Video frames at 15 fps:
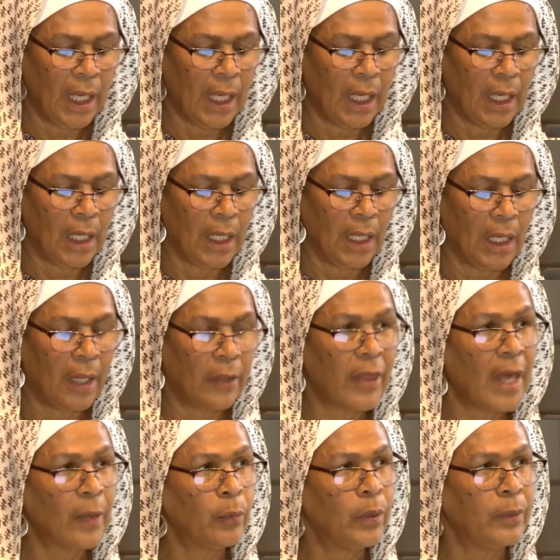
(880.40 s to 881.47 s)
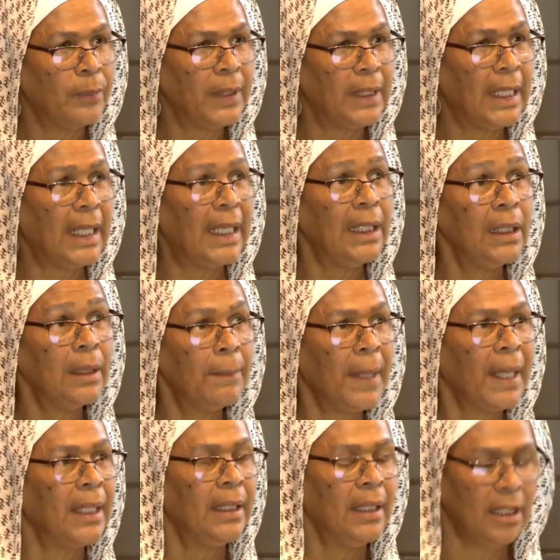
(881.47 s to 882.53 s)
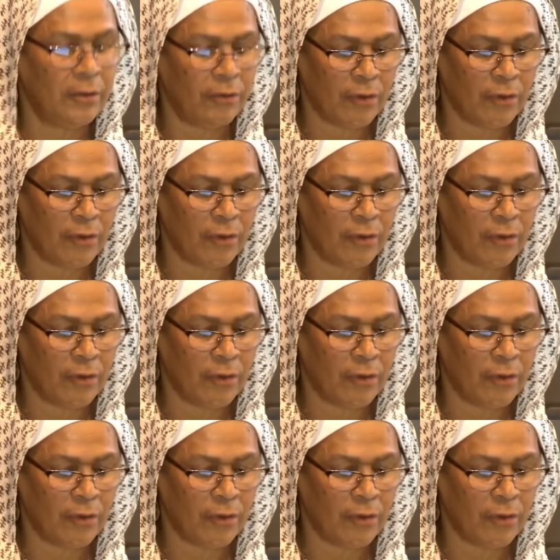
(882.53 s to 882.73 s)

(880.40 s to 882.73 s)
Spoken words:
that would be independent